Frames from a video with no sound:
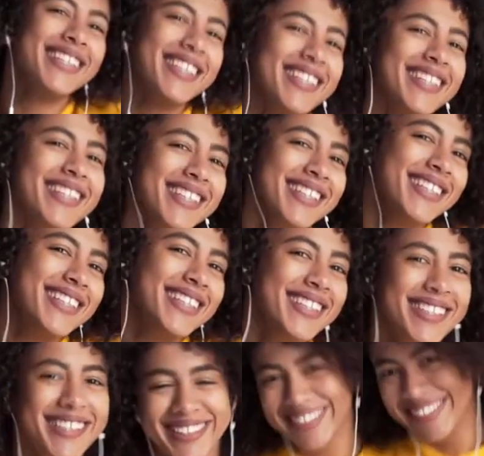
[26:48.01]
Looking to
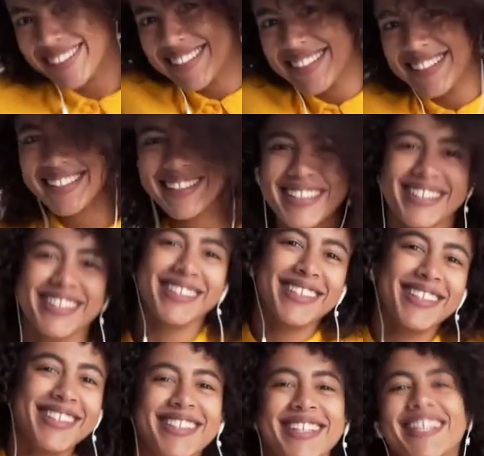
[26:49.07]
dive deeper in your
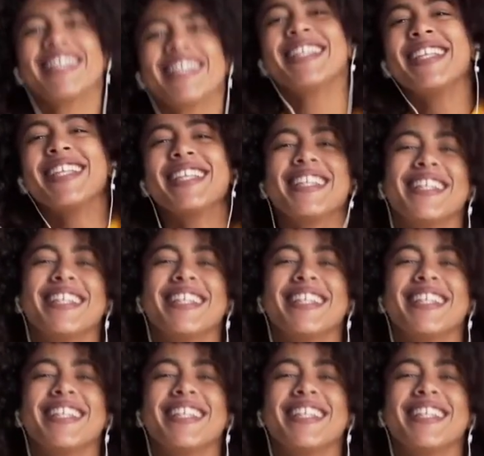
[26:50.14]
relationship with God?